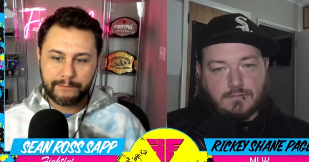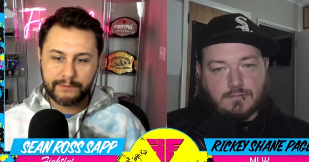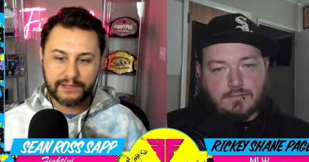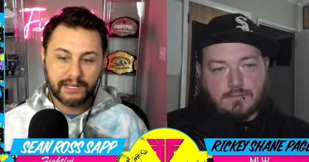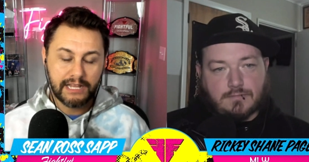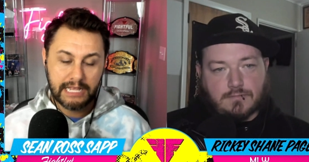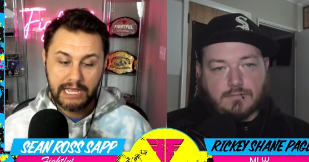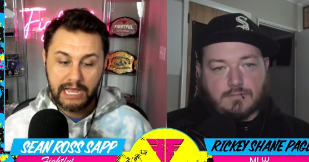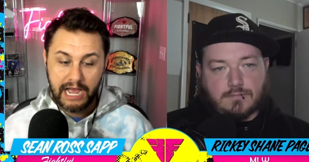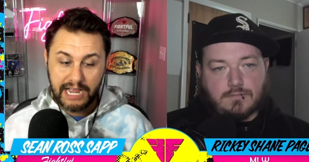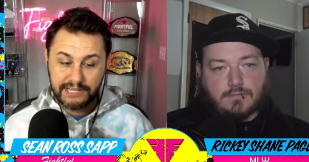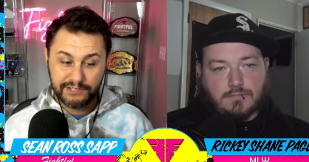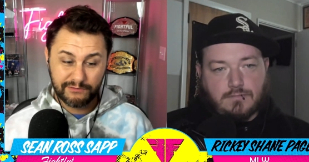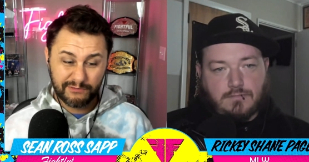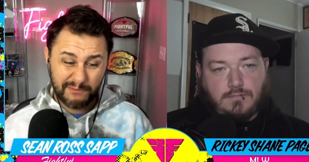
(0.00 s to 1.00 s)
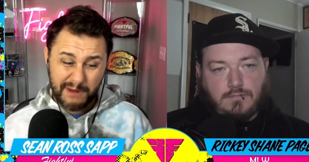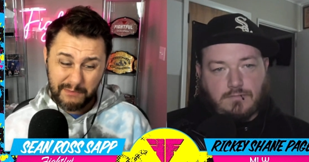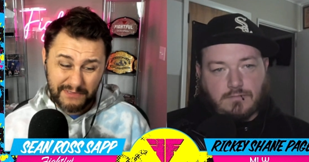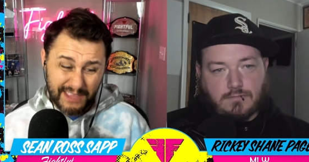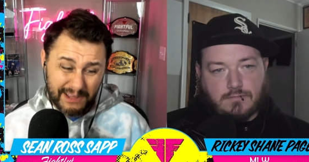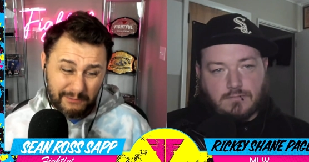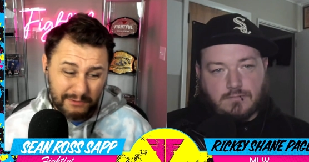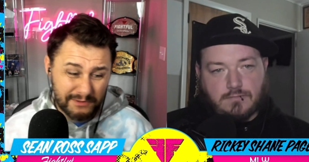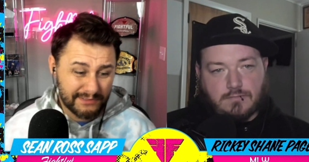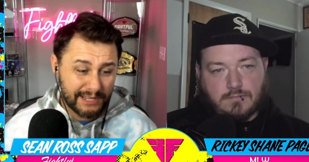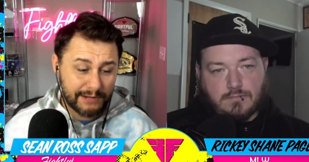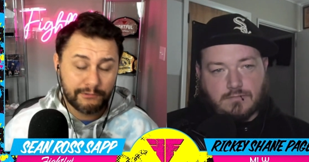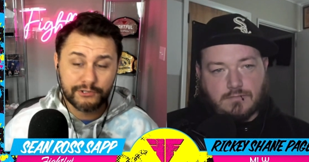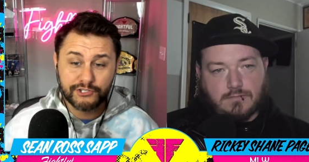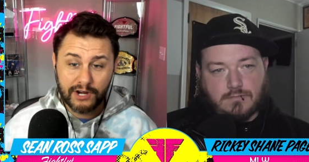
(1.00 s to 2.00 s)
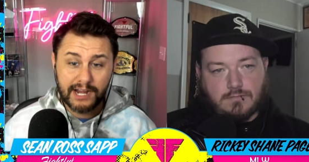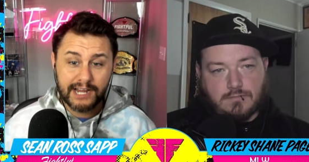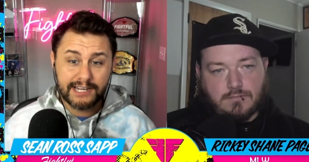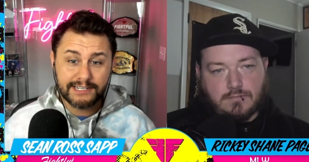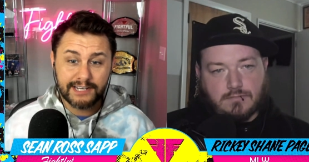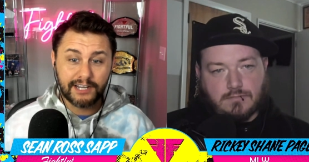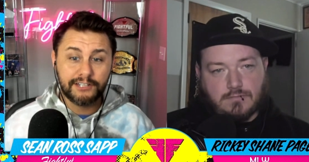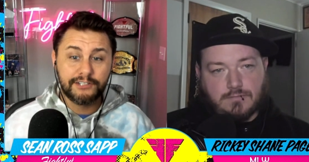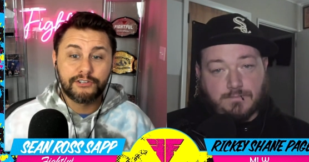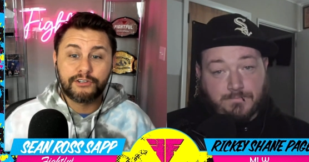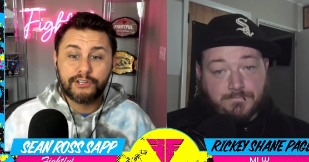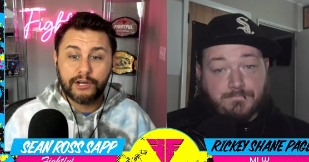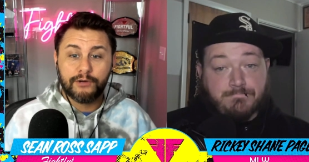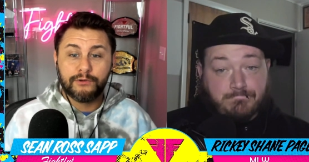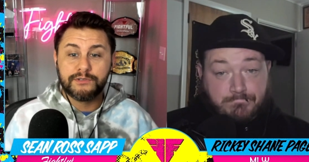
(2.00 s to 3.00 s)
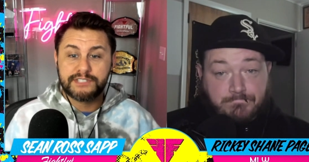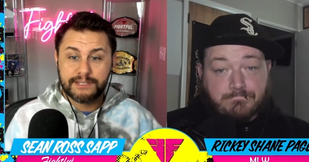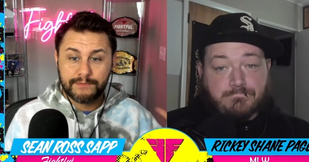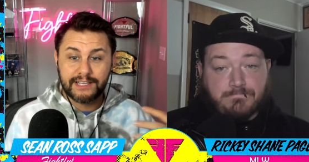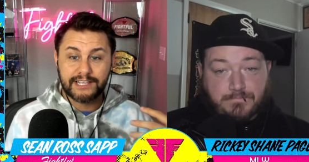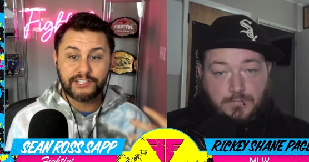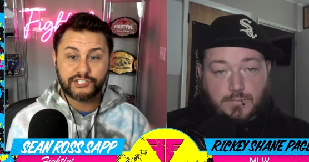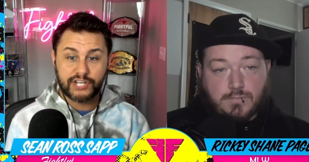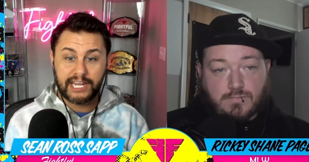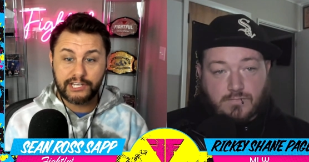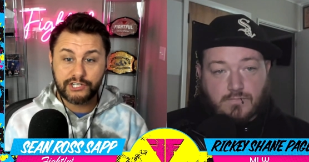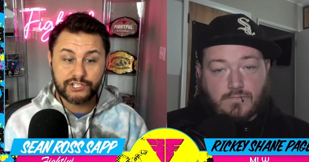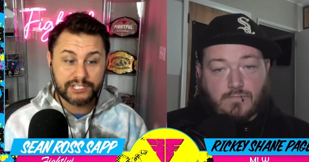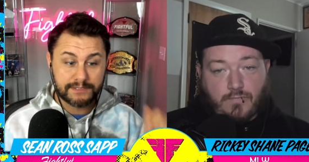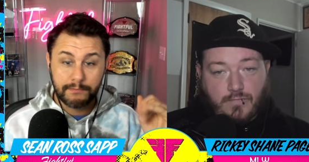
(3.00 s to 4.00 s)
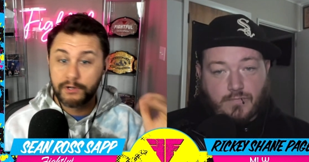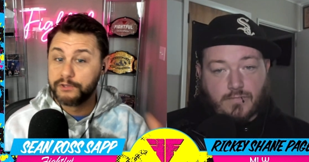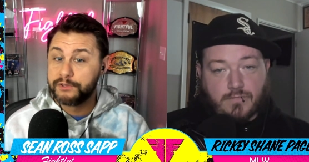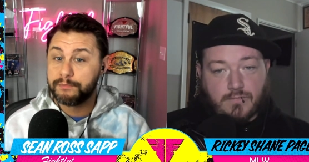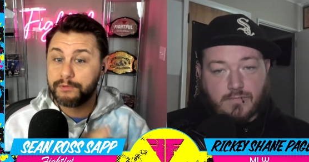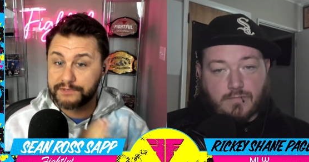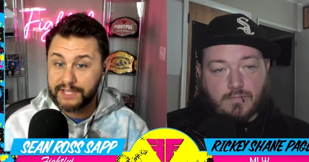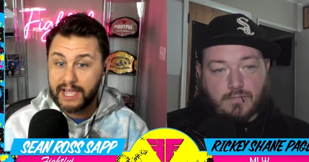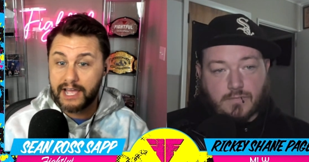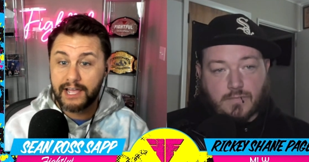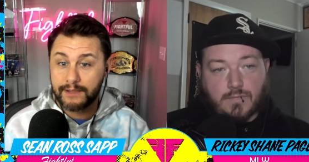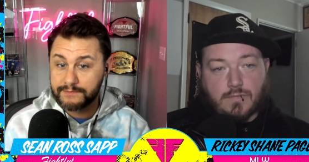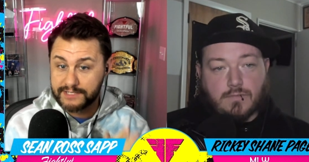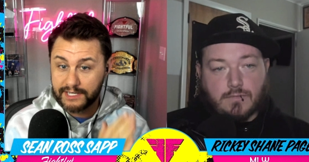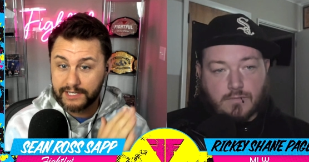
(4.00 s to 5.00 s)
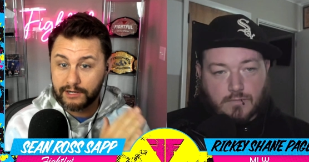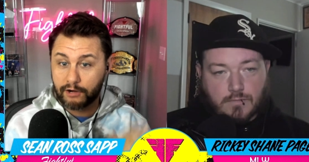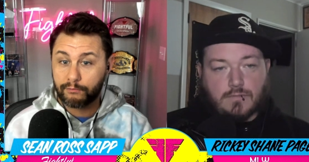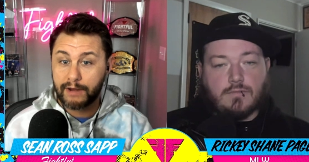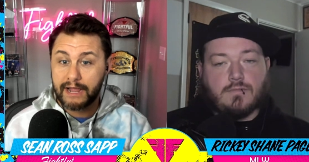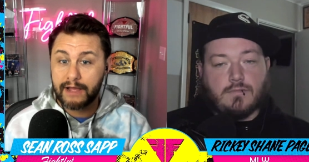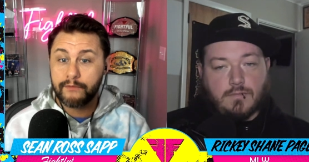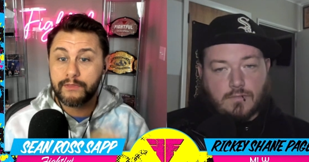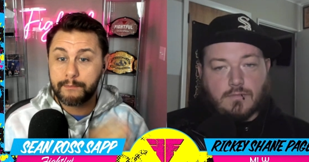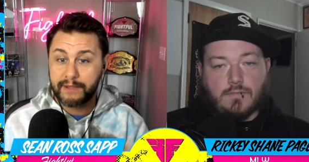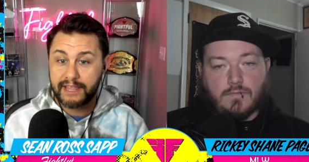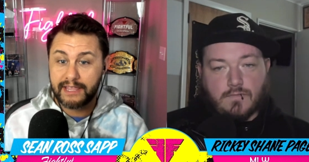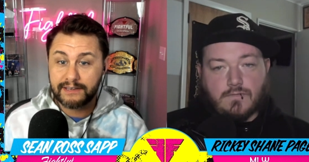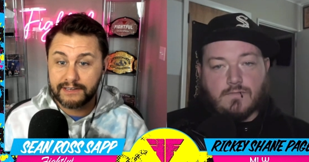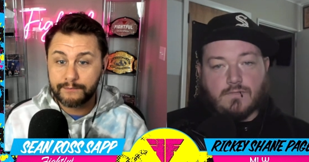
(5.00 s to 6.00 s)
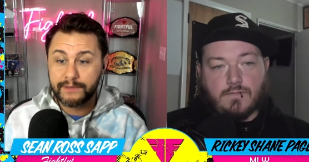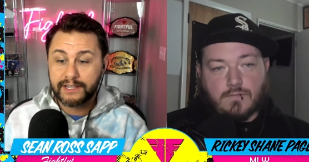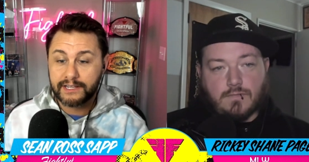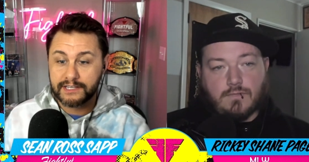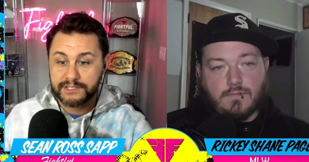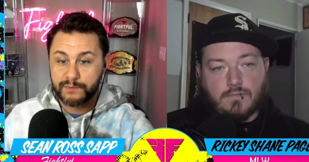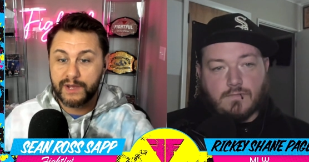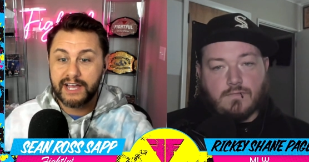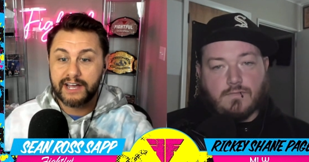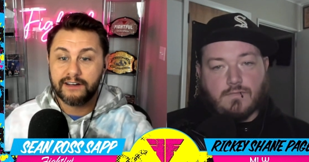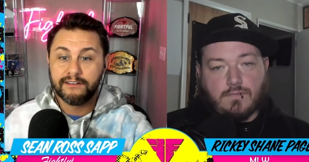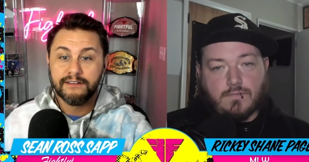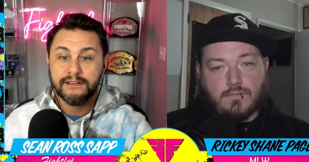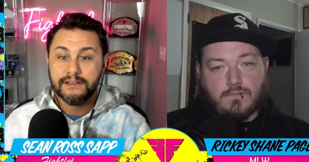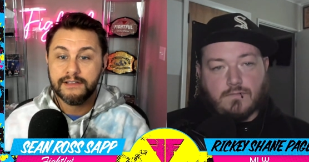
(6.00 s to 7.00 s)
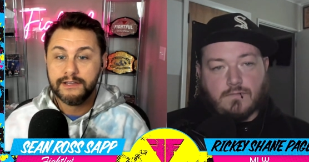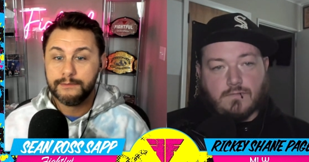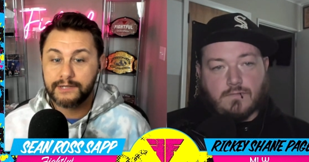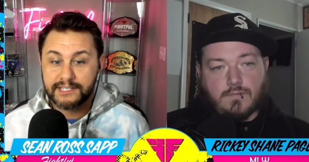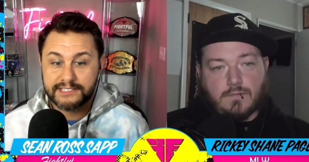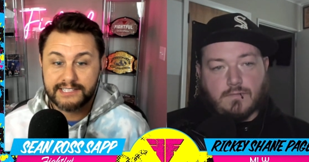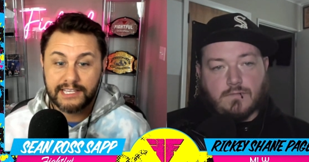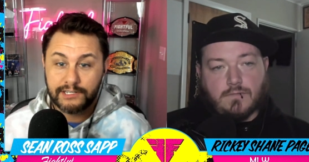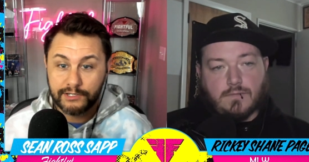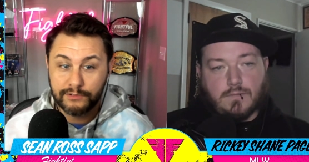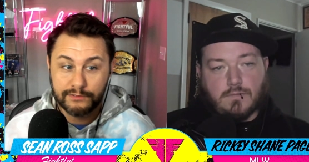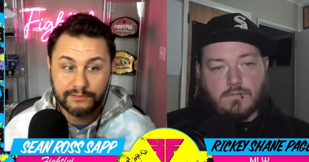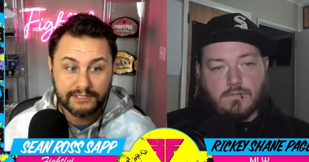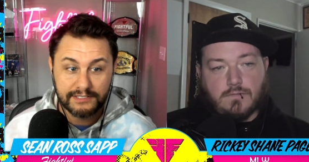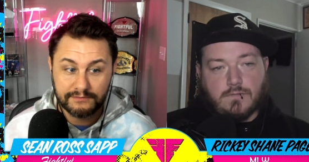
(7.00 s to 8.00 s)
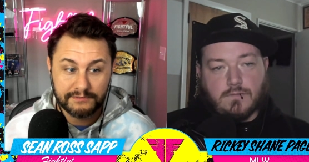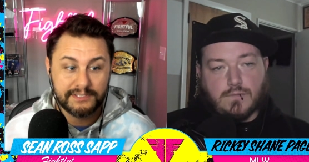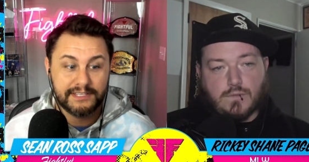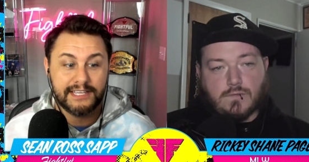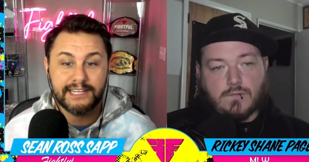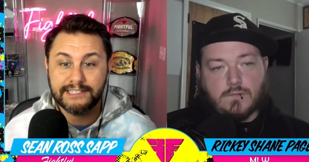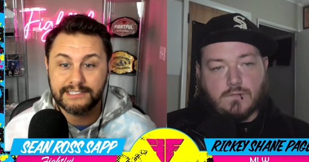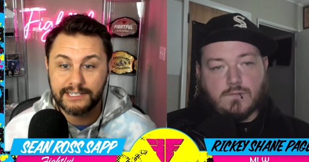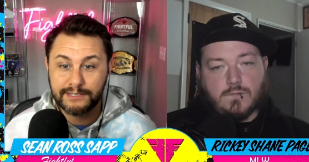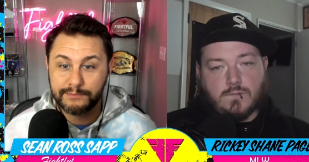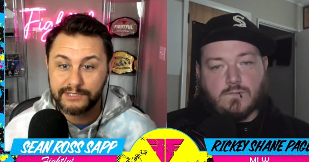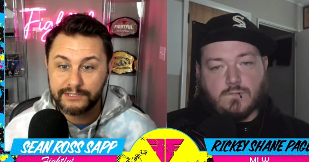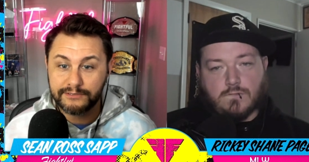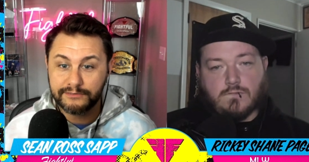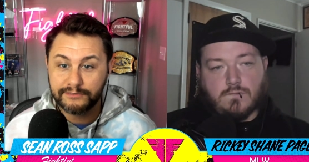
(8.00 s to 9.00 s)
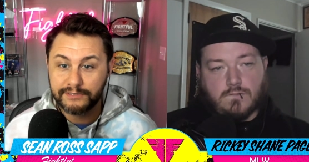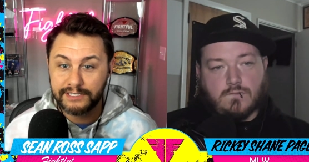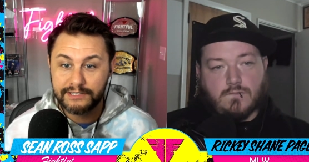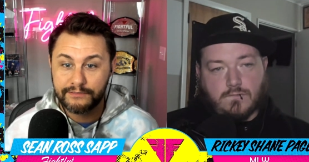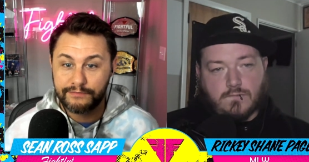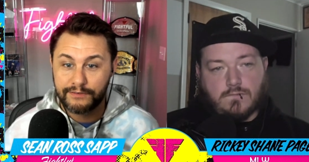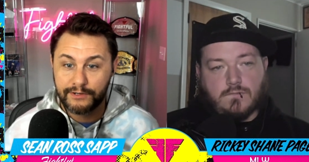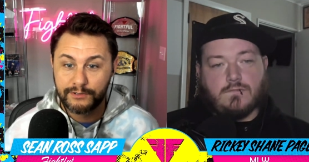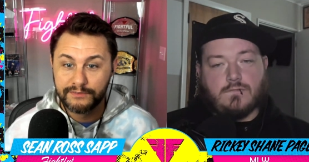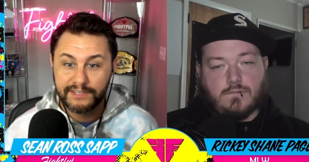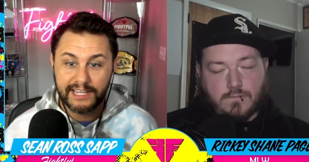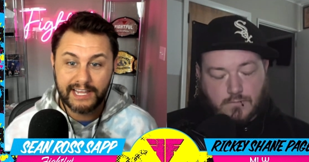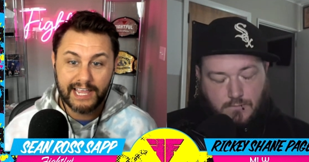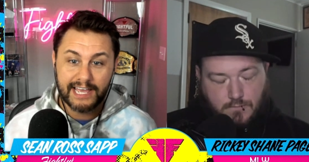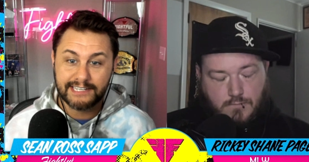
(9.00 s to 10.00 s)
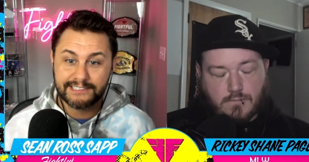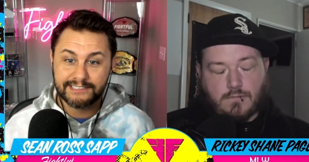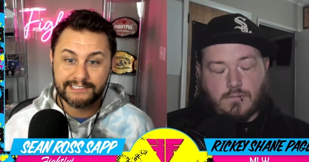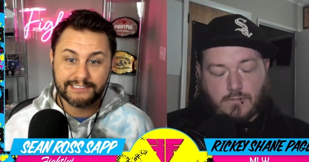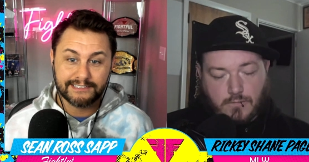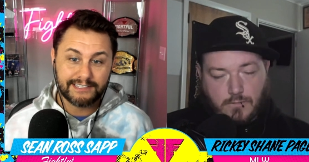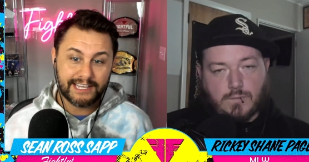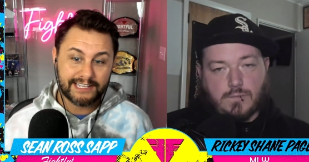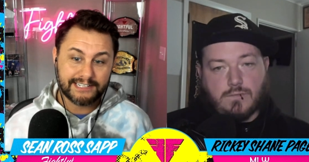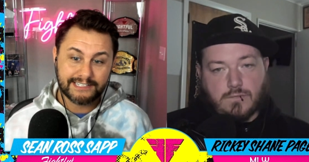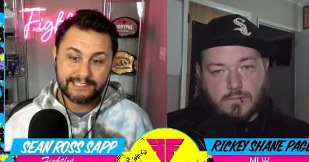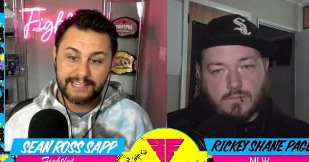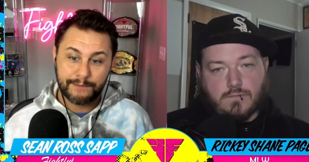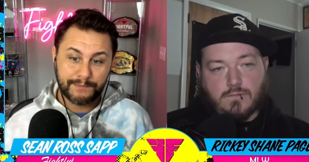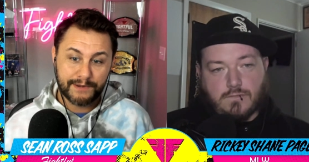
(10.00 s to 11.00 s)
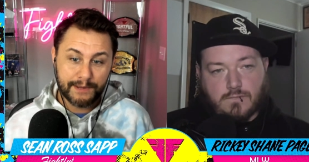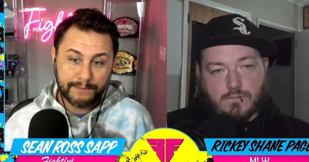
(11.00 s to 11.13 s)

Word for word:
Speaker 1: but I do remember they were they were trying to undergo some like changes multiple times, like around the pandemic as well, because they knew that with AEW in the fold, they had to they had to step it up.